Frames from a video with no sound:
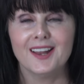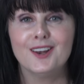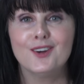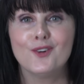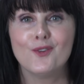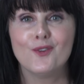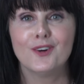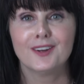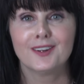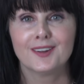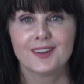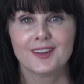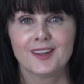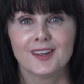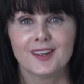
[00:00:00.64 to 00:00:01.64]
Hello.
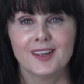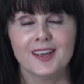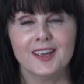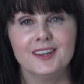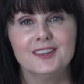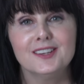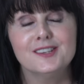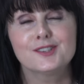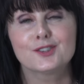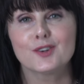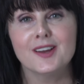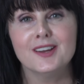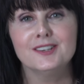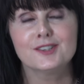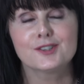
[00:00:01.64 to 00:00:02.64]
In these
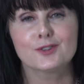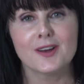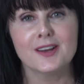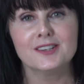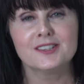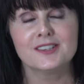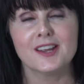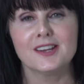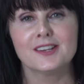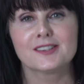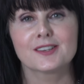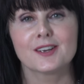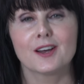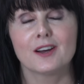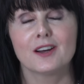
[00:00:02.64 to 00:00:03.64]
strange, strange
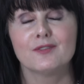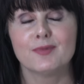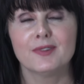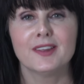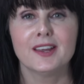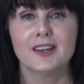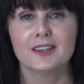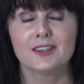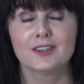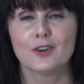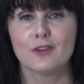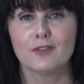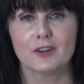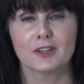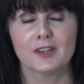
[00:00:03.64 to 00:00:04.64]
days, I've been thinking
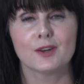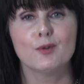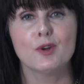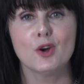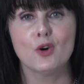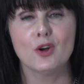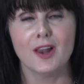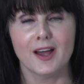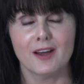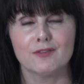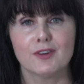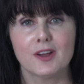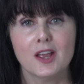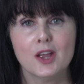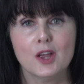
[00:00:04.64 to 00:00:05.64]
an awful lot, like we all
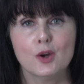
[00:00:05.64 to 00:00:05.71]
have.